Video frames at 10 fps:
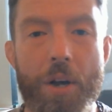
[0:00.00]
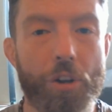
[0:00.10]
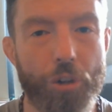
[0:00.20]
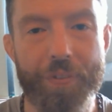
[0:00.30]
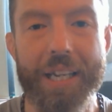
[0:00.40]

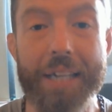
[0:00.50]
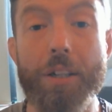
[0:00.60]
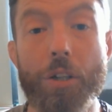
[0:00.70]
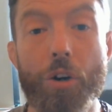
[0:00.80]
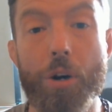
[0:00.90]
So if you'd like
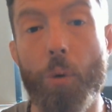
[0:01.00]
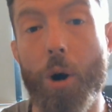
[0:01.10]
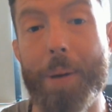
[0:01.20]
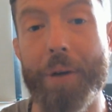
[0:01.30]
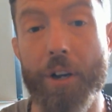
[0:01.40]
to learn
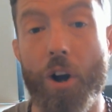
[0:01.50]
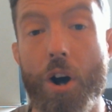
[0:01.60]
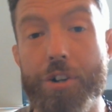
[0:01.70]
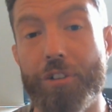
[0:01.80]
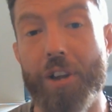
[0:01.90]
more about the
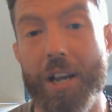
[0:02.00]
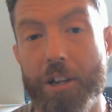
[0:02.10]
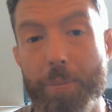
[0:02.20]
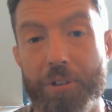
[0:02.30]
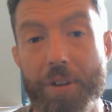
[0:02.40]
Conscious
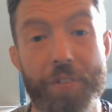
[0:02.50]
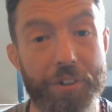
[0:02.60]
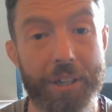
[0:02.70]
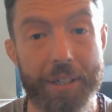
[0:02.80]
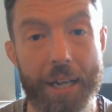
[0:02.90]
Intimacy
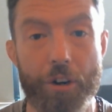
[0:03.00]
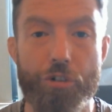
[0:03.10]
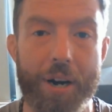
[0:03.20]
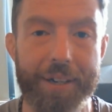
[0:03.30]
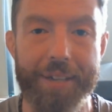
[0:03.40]
Facilitator
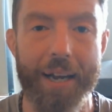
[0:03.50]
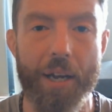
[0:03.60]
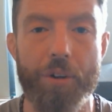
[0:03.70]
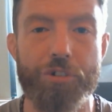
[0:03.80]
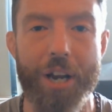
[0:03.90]
training, check
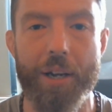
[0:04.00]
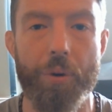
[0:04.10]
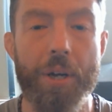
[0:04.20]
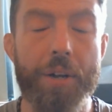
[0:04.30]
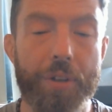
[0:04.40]

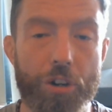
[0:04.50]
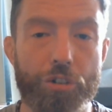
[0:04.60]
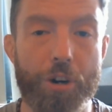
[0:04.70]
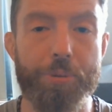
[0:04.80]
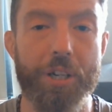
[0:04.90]
out the
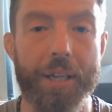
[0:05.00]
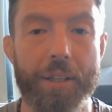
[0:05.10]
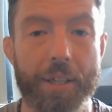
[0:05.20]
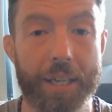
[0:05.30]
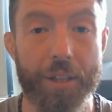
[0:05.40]
description in
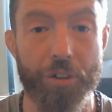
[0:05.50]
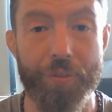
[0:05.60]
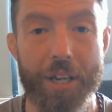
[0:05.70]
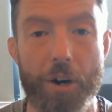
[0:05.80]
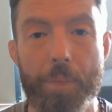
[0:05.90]
the link of this
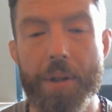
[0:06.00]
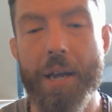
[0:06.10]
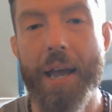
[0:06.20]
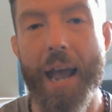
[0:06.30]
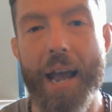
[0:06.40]
video.
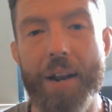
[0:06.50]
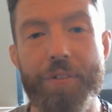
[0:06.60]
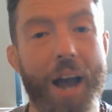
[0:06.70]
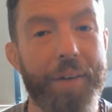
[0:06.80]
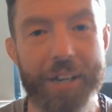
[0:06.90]
And
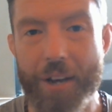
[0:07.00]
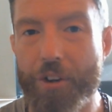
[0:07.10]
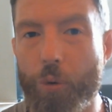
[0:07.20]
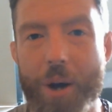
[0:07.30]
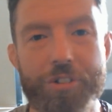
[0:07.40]
if you have any
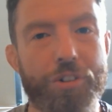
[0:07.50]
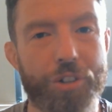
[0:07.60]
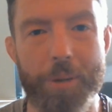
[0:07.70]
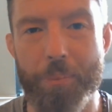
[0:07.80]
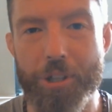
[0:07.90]
other questions,
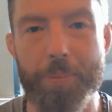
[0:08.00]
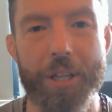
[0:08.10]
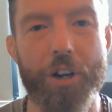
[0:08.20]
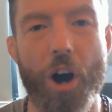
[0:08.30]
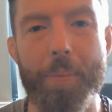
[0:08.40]
you can put them in
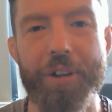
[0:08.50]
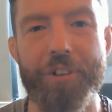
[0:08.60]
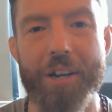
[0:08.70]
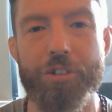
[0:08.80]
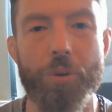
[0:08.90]
the comment
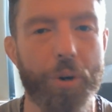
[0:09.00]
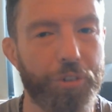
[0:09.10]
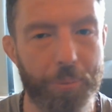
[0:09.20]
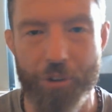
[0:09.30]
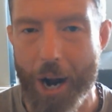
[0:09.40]
section or
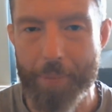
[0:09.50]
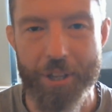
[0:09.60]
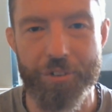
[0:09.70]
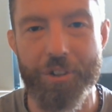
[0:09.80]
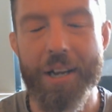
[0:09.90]
subscribe to
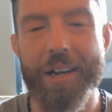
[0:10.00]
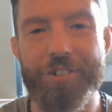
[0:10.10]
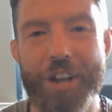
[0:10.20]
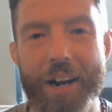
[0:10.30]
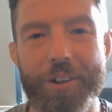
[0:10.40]
this
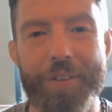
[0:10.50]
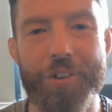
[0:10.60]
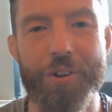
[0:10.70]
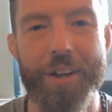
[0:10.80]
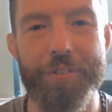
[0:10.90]
channel if
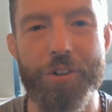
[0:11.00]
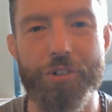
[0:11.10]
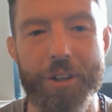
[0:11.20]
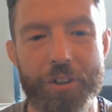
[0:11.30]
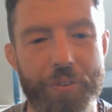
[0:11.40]
you
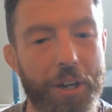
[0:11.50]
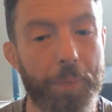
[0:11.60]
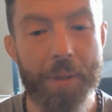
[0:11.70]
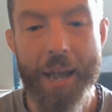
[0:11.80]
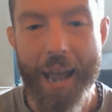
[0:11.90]
enjoy this video.